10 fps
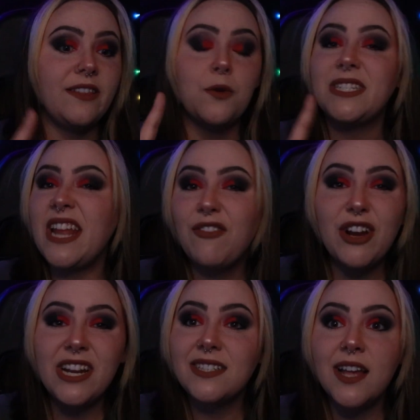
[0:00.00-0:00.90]
There was never
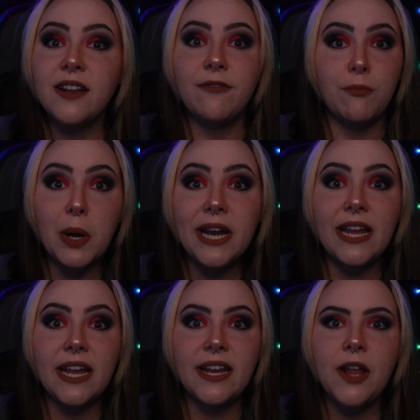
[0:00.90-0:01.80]
any sign of
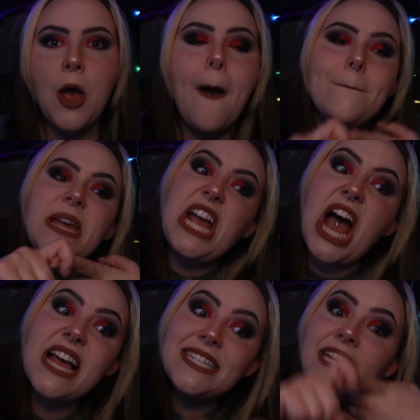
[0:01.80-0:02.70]
break-in
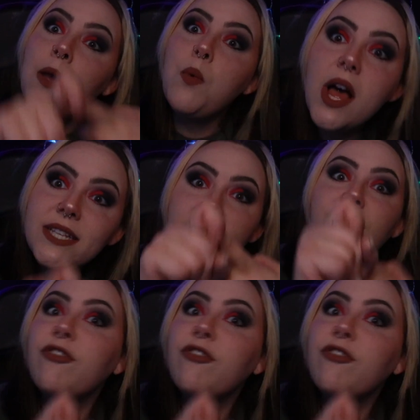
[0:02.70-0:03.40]
because he was a